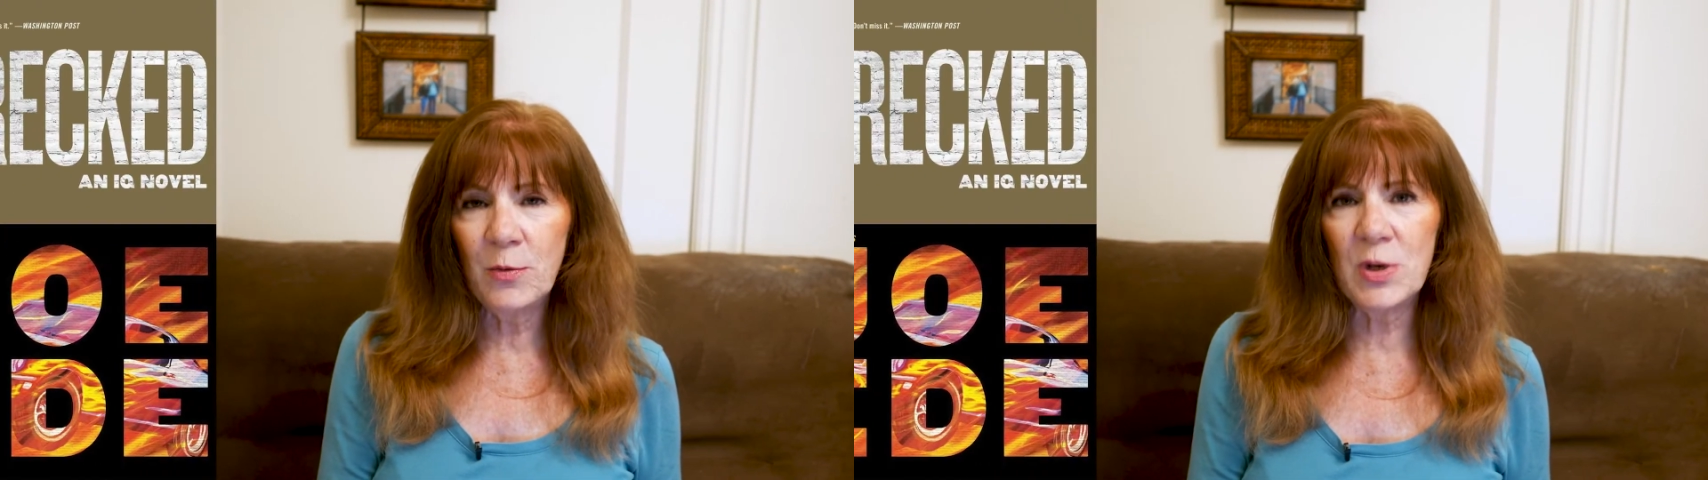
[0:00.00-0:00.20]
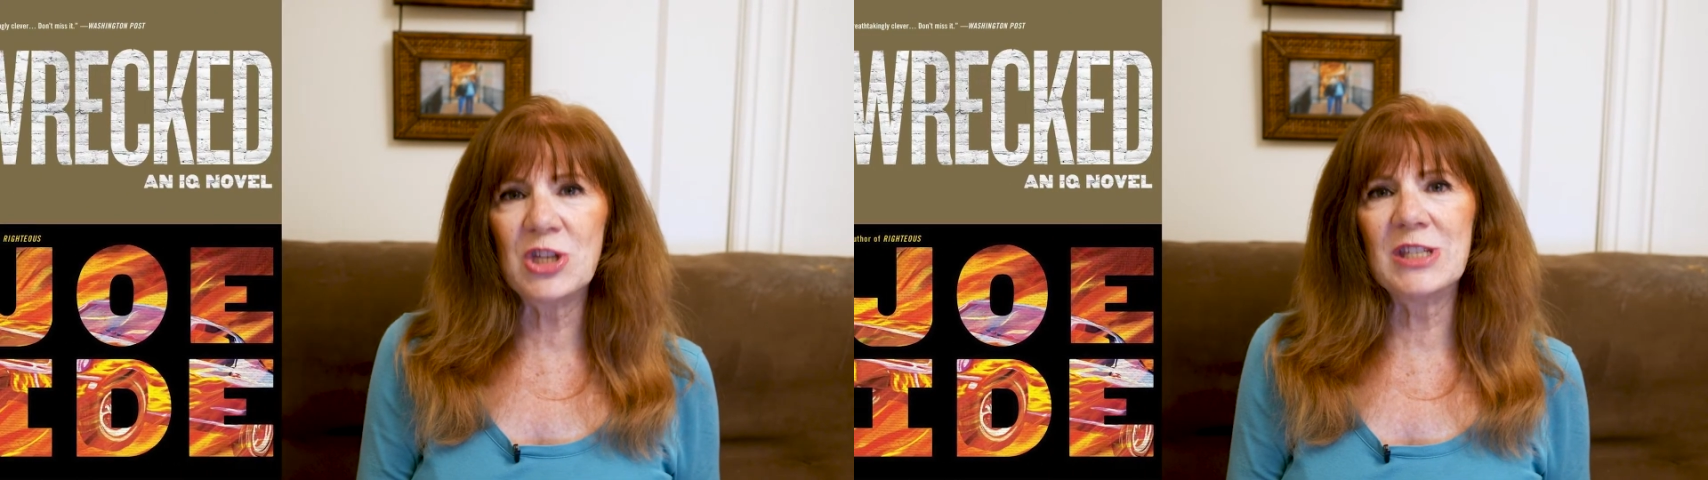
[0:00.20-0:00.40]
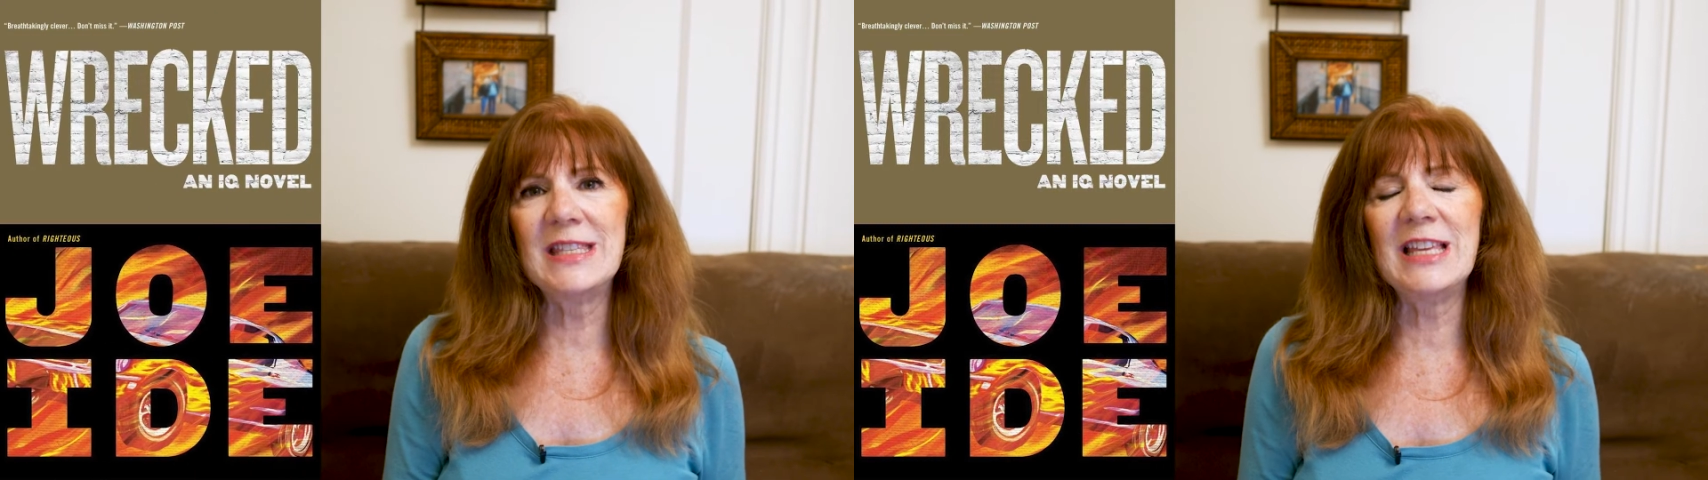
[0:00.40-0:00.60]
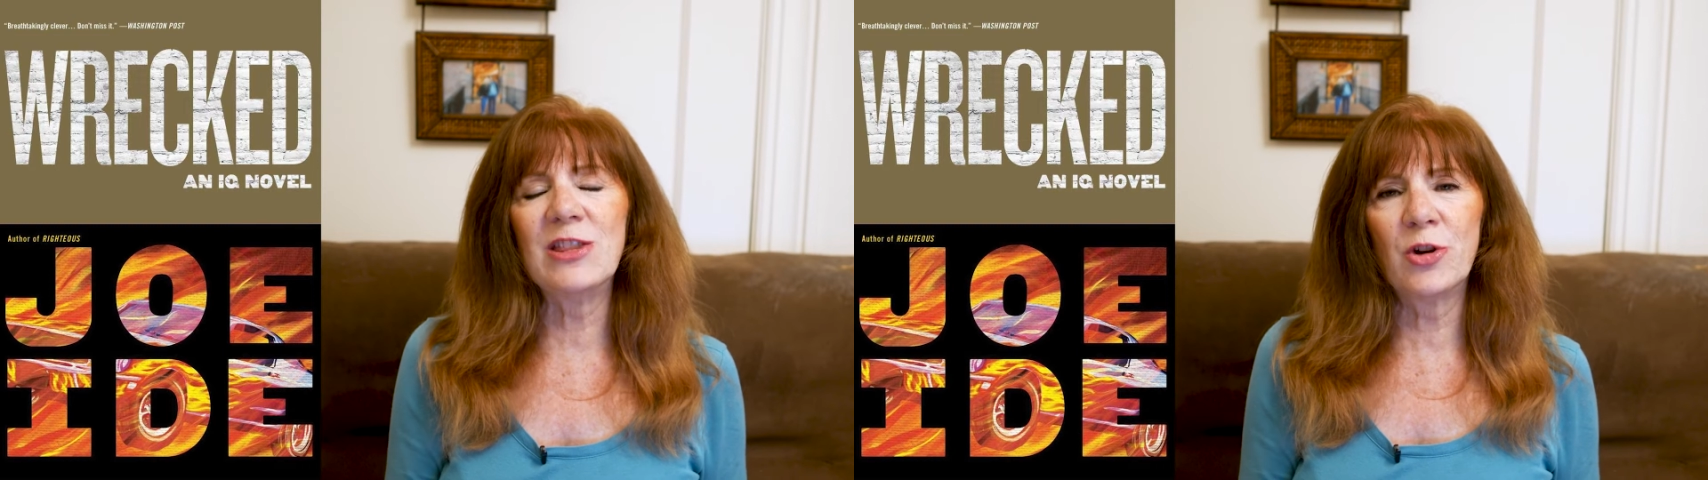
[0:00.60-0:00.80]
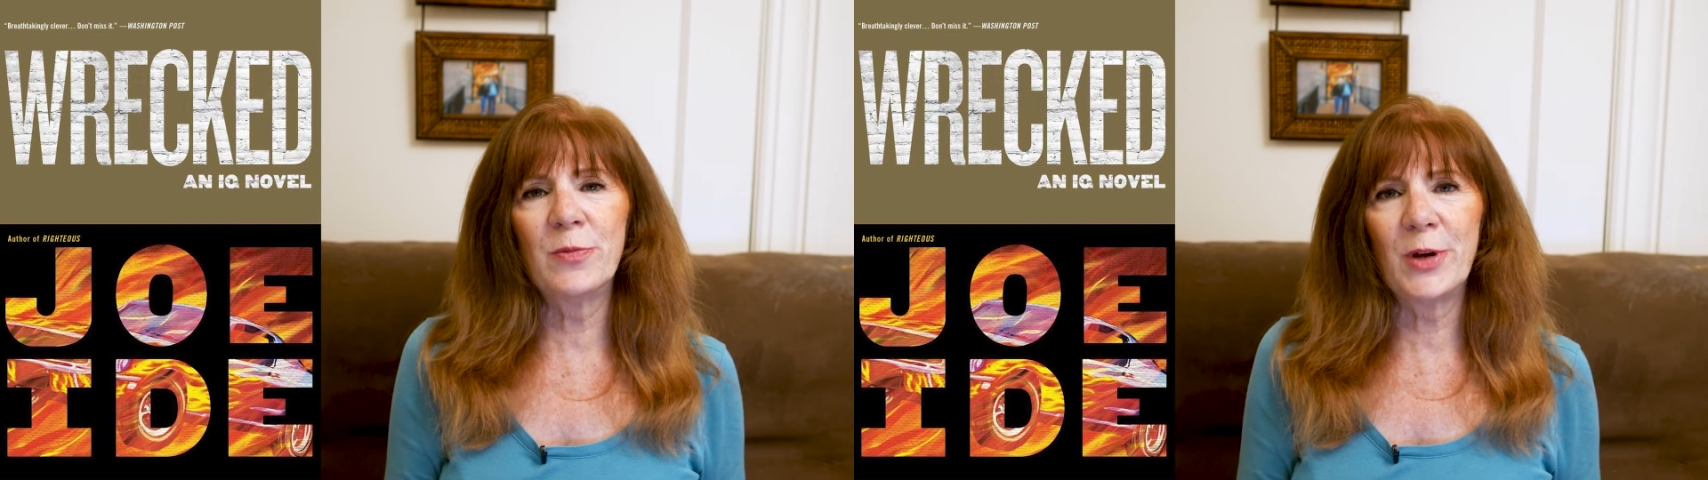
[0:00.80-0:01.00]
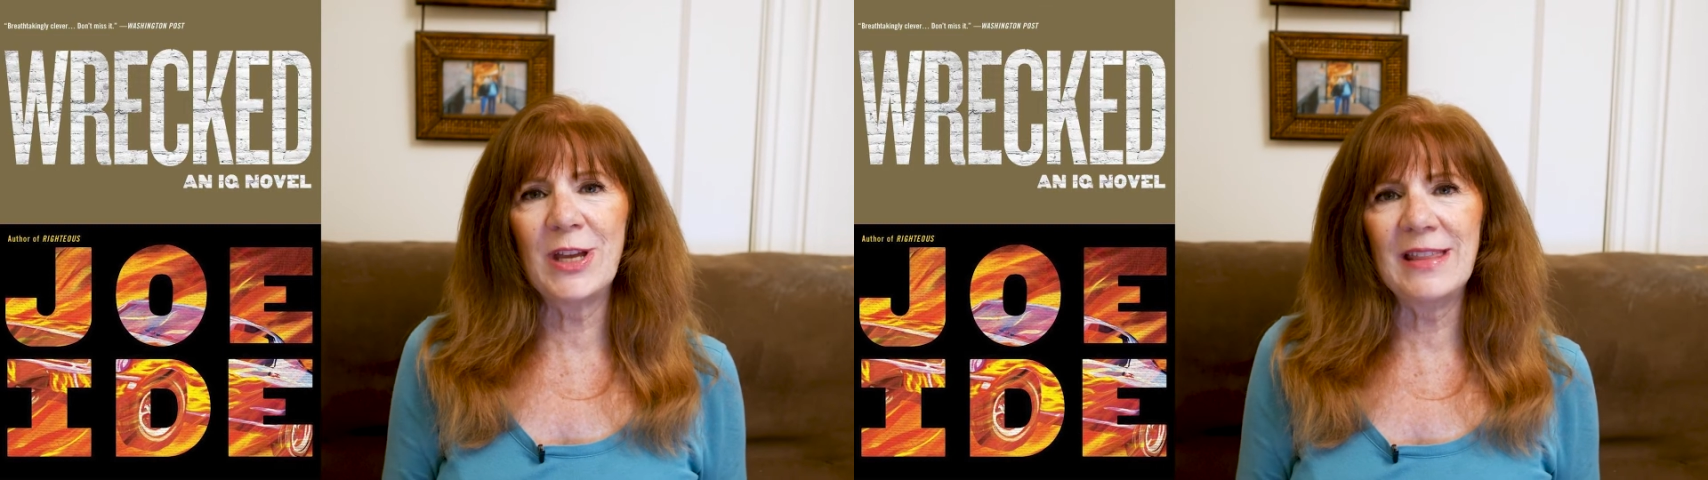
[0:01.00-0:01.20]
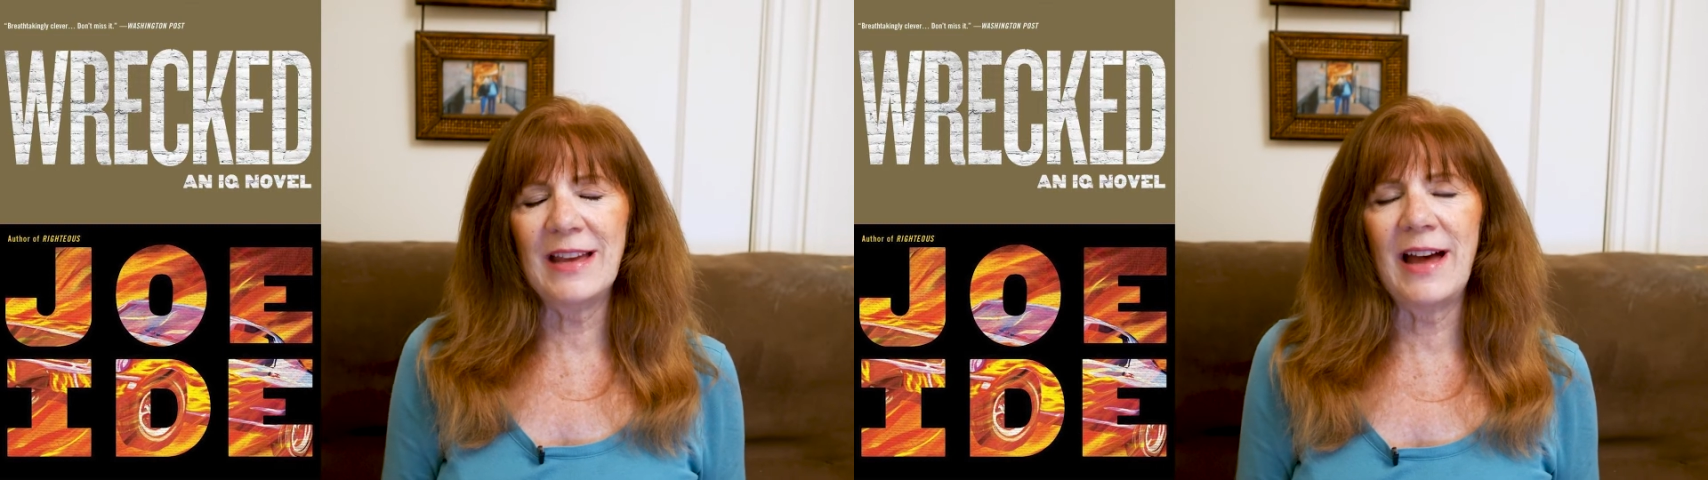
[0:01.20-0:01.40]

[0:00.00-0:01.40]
which is the third book in the